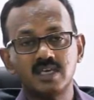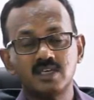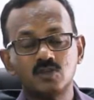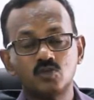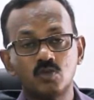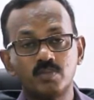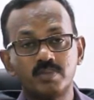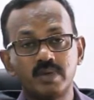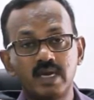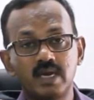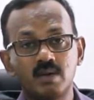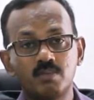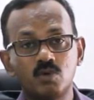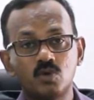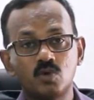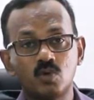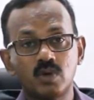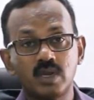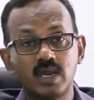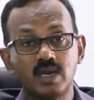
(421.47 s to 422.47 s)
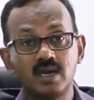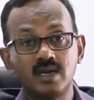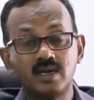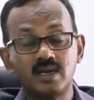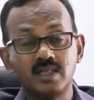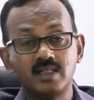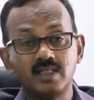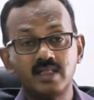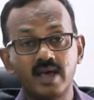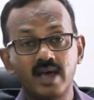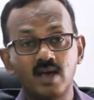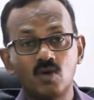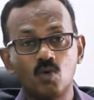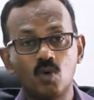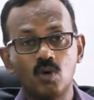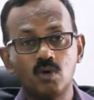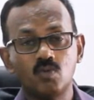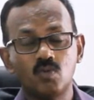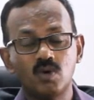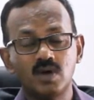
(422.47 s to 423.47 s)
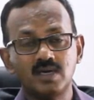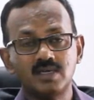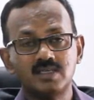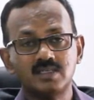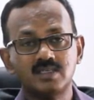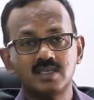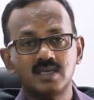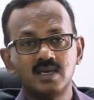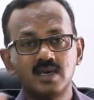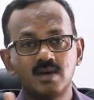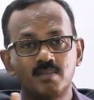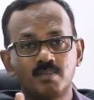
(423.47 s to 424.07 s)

they should be able to tell it in their own words,